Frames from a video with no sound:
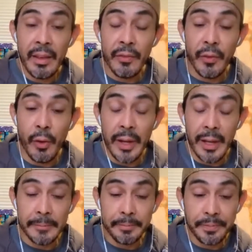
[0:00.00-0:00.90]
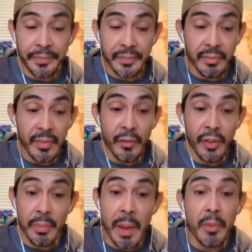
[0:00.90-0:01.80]
for um,
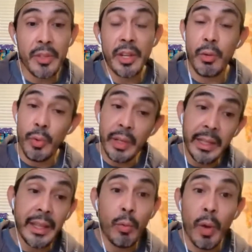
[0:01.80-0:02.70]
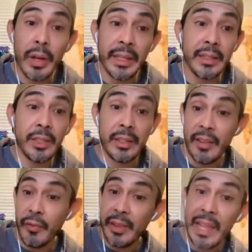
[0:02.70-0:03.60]
for the members that are really like want to get to a
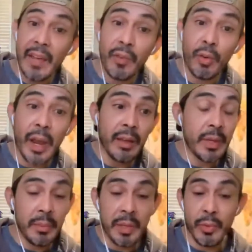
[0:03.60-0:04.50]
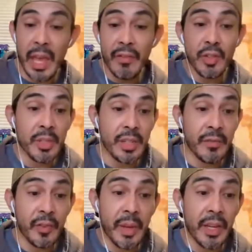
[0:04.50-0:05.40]
different level, right? We we have so much
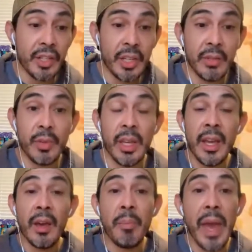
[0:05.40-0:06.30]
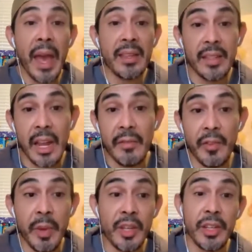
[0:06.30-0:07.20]
information. We Matt has a lot of
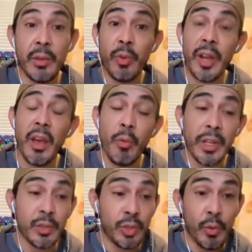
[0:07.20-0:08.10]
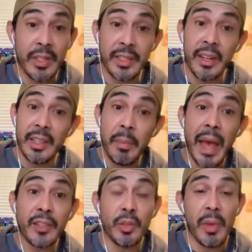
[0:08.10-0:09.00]
information, and we're not. We so we studied the
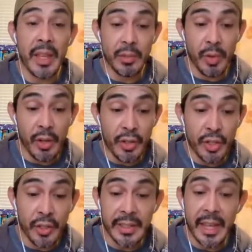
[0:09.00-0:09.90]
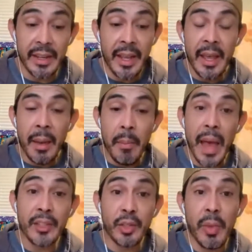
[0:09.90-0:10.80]
masterminds, and we understood that
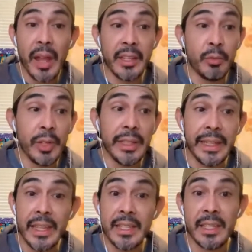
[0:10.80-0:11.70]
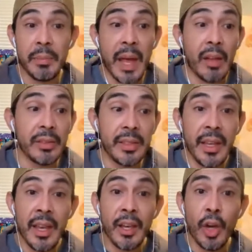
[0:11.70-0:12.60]
mastermind really isn't about
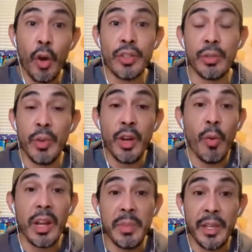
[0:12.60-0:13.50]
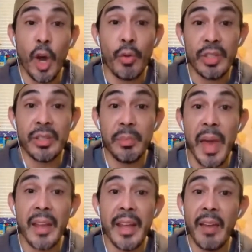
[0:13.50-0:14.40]
coaching. We don't want to be coaches.
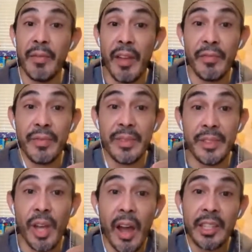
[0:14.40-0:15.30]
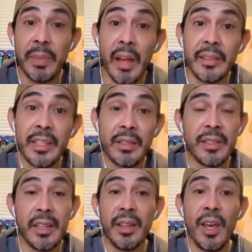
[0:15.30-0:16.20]
Matt and I have talked about this and
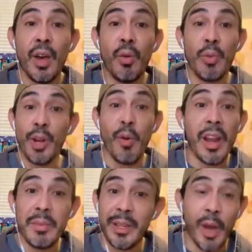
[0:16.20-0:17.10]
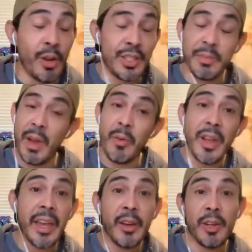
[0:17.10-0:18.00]
said we don't want to be coaches, man. We're
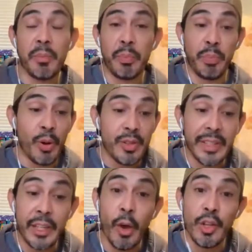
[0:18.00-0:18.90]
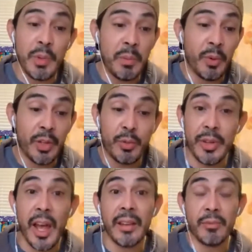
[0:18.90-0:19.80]
not here to personally coach people because we're
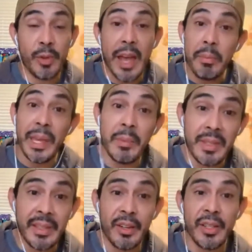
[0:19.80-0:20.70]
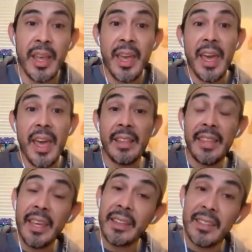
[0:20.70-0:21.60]
not we're not babysitters. And I
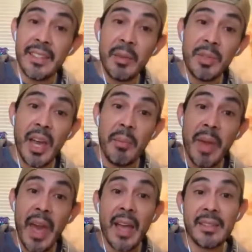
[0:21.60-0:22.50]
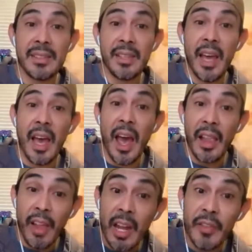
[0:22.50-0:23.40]
think at the same time, Matt has this.
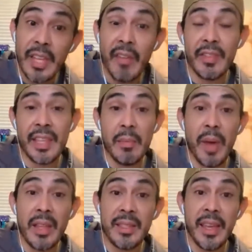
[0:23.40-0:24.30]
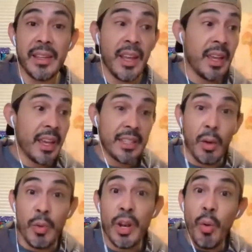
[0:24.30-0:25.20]
a lot of us have the same mindset is
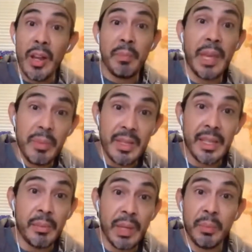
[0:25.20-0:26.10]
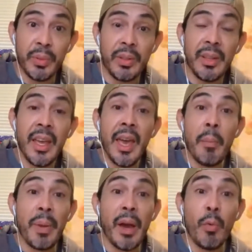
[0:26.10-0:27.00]
that we don't want to babysit people,
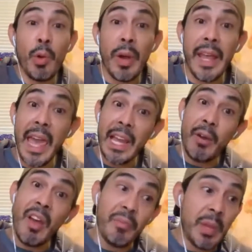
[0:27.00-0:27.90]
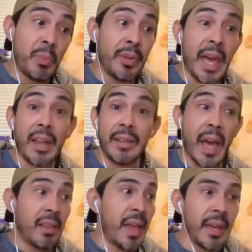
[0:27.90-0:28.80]
but we want to hang around people that
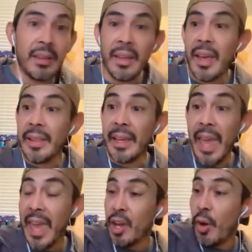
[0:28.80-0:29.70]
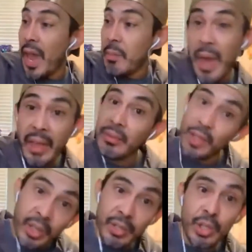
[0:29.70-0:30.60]
that like like hey go hey man
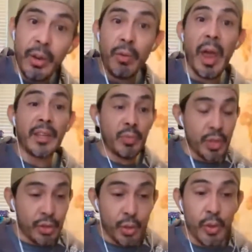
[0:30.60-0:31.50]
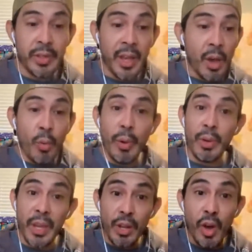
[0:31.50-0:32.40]
you can do it right it's when you're doing
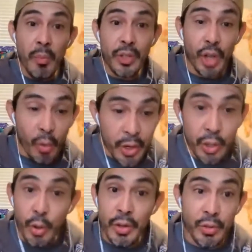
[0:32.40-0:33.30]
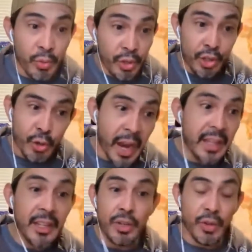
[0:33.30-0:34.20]
you know joe when you're doing when you're
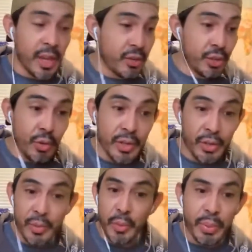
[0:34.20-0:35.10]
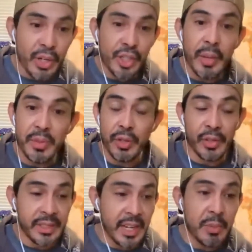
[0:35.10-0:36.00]
training and, you, and you're doing your, your push-ups or
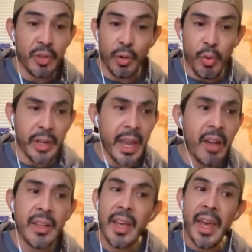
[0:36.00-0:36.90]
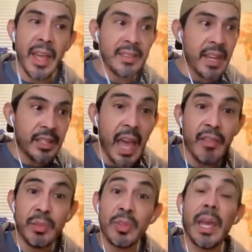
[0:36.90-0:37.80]
your sit-ups or your workout it's nice to
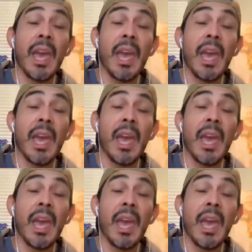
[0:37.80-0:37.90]
have someone say